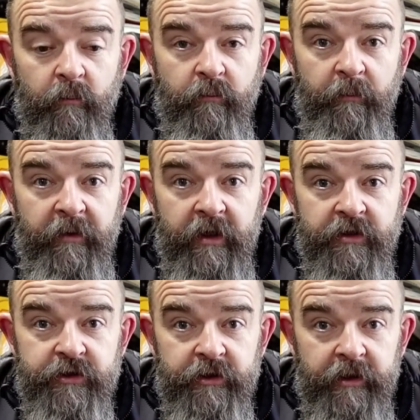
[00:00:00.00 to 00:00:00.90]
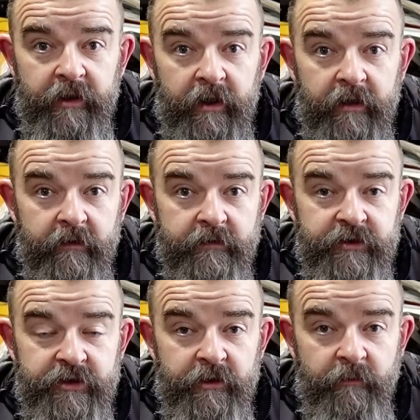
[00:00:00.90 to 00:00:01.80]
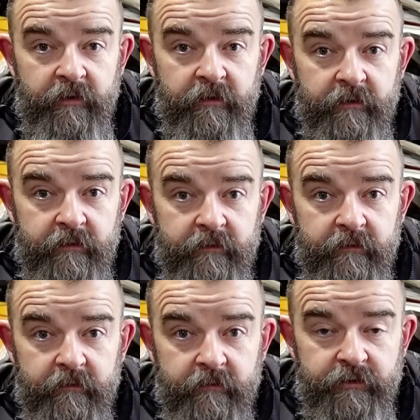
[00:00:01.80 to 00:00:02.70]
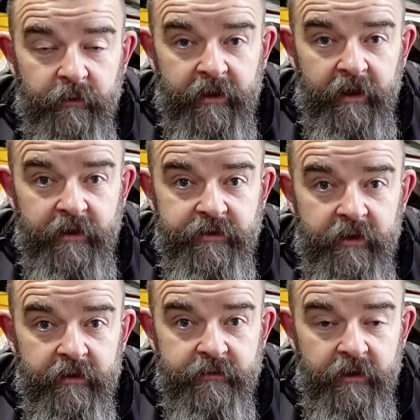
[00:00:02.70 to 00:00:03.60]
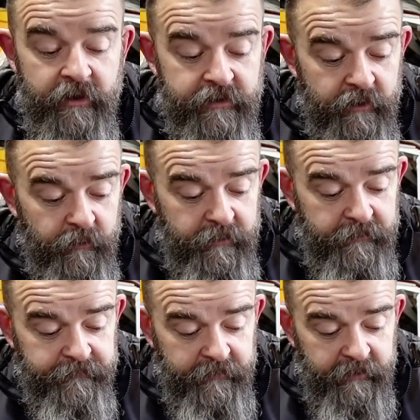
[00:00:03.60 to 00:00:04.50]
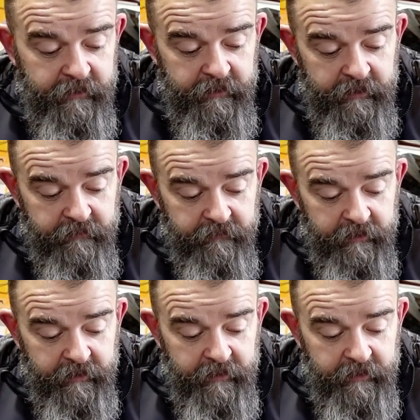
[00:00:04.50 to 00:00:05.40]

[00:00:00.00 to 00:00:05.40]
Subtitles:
pumping into the system to ignite it, to heat it up, and you can hear it